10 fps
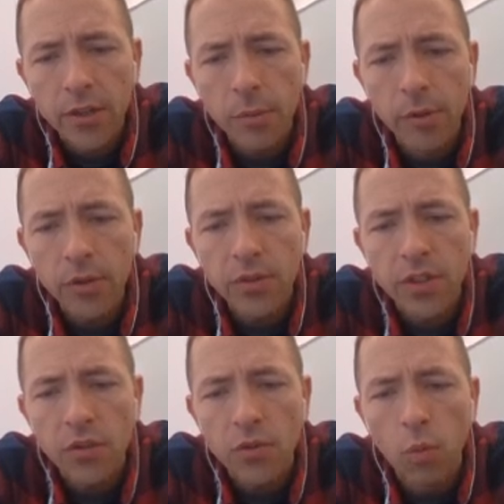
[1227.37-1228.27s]
to produce
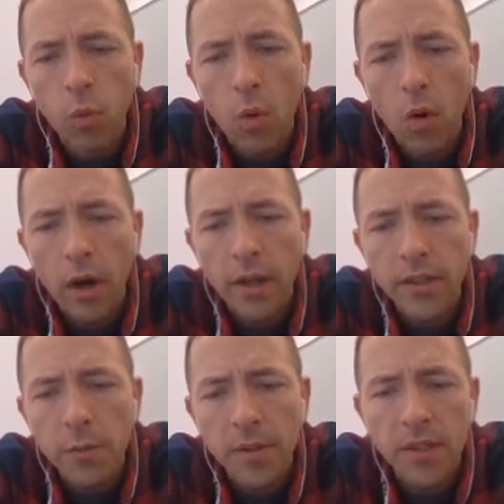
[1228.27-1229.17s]
this one
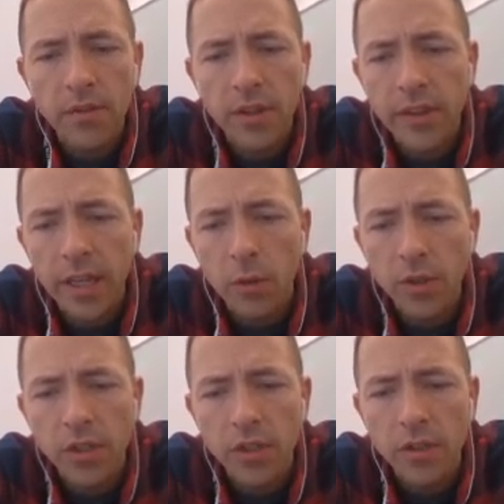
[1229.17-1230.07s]
specific thing,
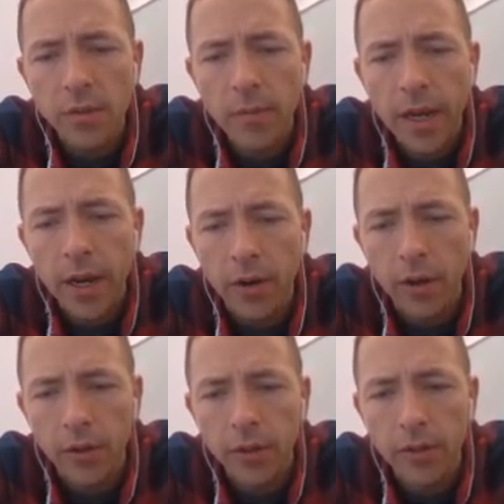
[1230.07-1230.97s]
which is hair
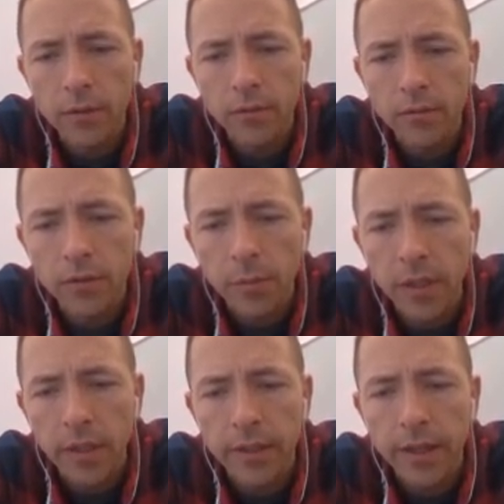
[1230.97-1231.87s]
color,
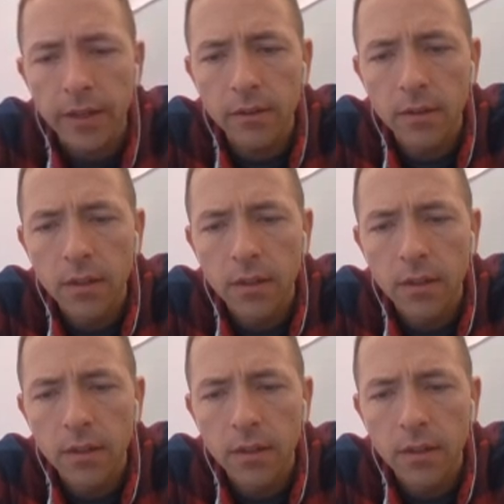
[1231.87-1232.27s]
something like that.